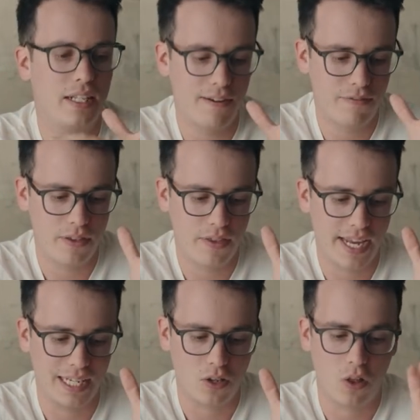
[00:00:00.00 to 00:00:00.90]
different
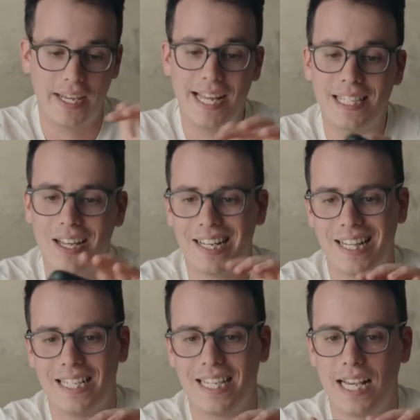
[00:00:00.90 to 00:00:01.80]
things on the inside
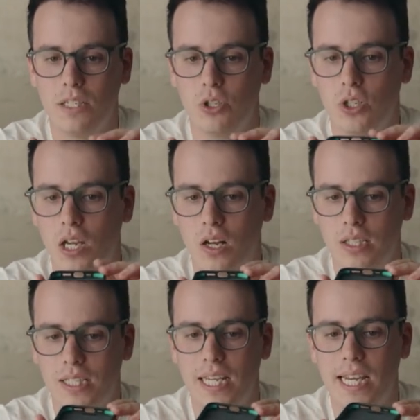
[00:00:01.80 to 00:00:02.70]
of this case which you
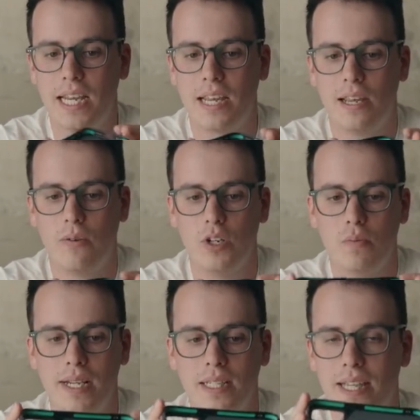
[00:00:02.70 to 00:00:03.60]
can't see,
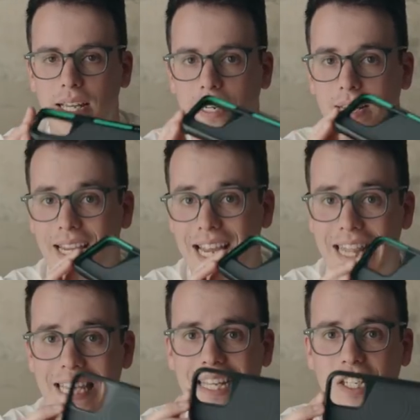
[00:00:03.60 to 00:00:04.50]
which means that
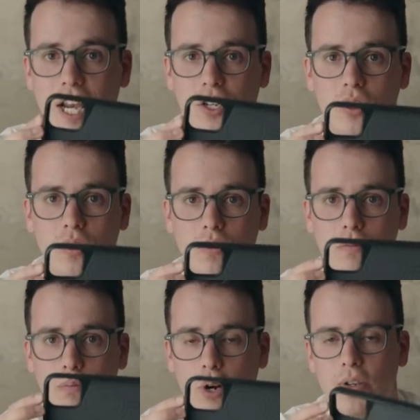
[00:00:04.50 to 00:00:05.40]
in the injection
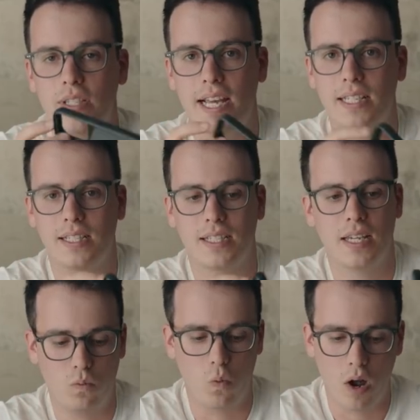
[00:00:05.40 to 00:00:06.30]

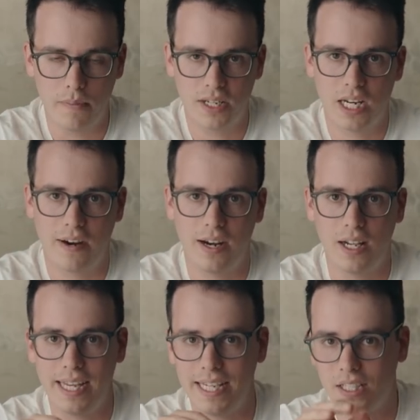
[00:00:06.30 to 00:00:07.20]
process, one
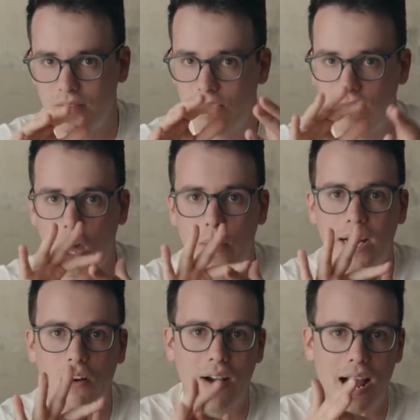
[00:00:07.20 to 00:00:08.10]
material is
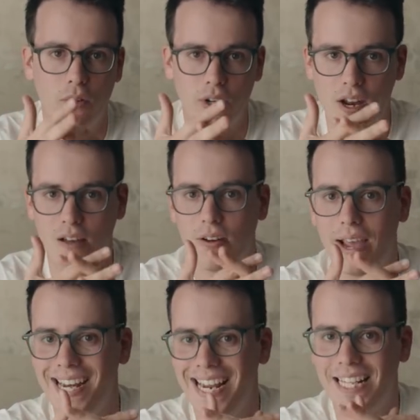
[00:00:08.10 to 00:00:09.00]
flowing around another
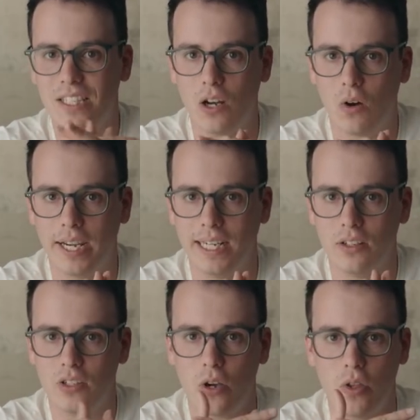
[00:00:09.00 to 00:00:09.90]
and
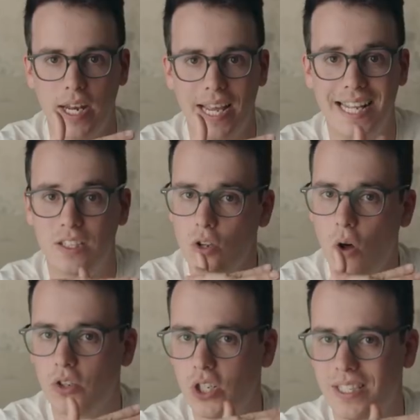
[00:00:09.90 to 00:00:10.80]
interlocking so that it's
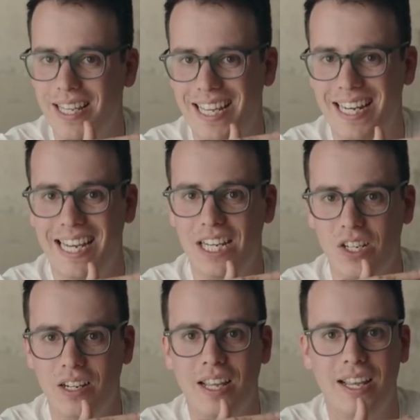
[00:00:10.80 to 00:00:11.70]
not just that
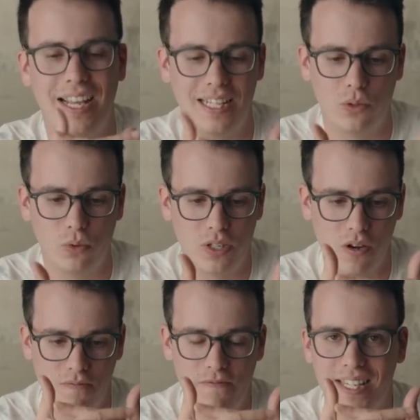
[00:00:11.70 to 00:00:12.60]
adhesion, it's
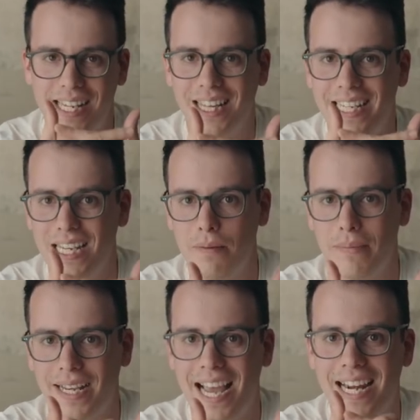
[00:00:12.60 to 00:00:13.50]
also physically and
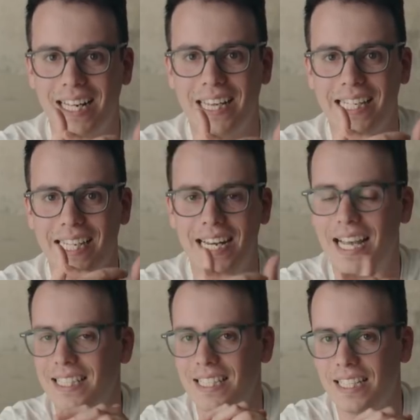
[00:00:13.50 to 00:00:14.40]
mechanically
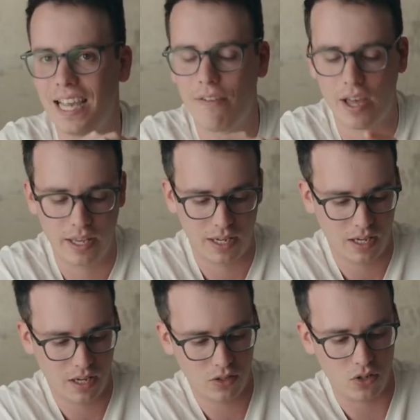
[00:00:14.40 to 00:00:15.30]
connected together
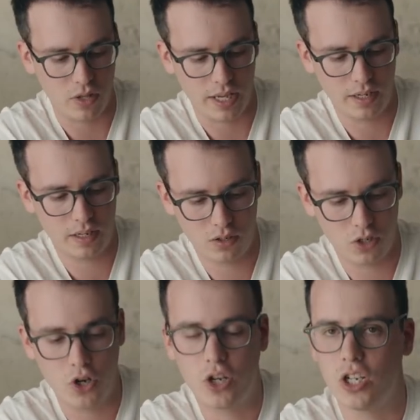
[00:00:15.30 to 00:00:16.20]
so that
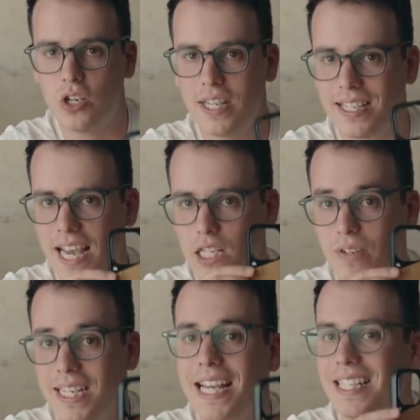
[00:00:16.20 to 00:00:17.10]
you can use this case
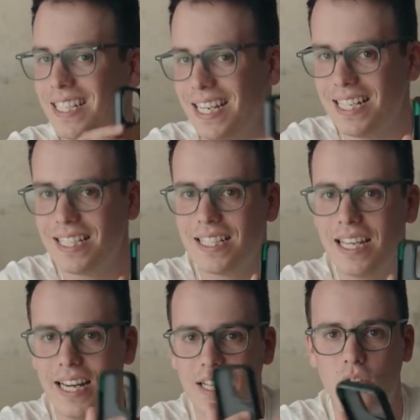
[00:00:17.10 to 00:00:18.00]
for years and years
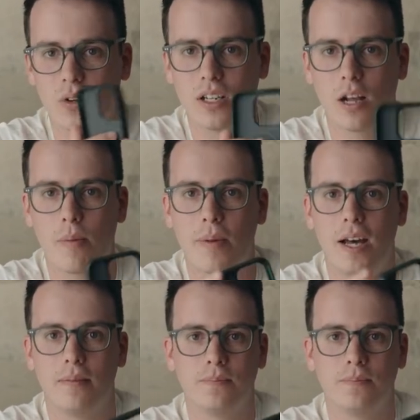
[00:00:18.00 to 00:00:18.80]
and it's not going to come apart.